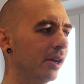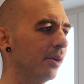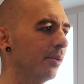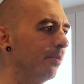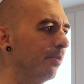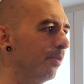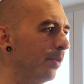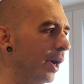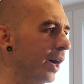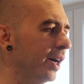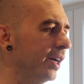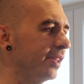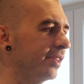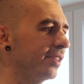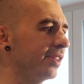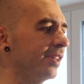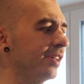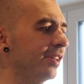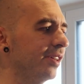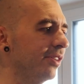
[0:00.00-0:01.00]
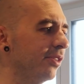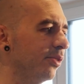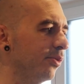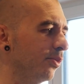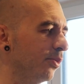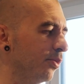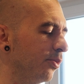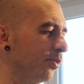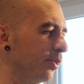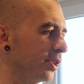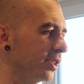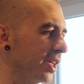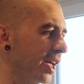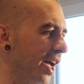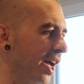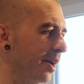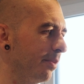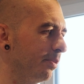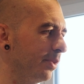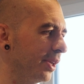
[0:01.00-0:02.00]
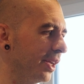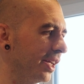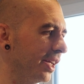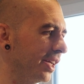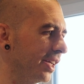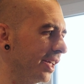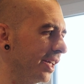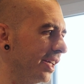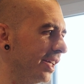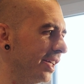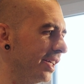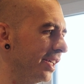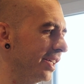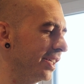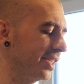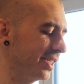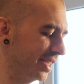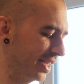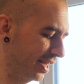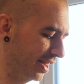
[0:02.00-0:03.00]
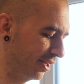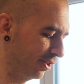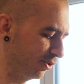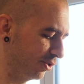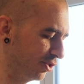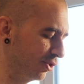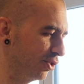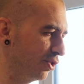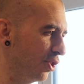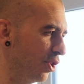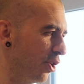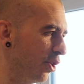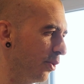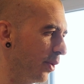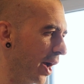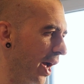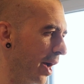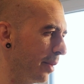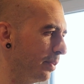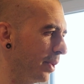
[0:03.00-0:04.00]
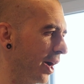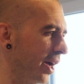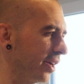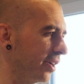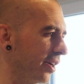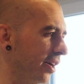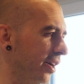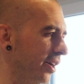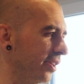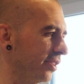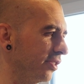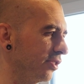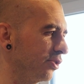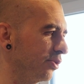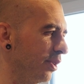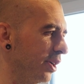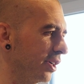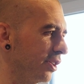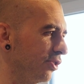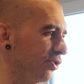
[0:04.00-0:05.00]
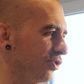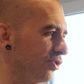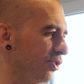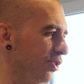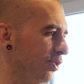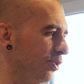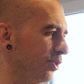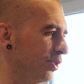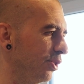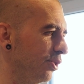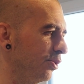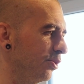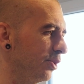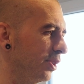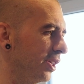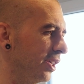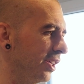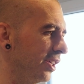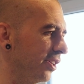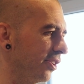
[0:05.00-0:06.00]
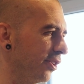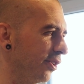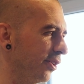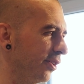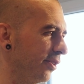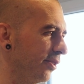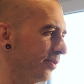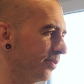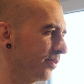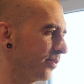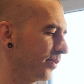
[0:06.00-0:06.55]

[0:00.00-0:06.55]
But what's happening is there's no app icon. So I can show you here.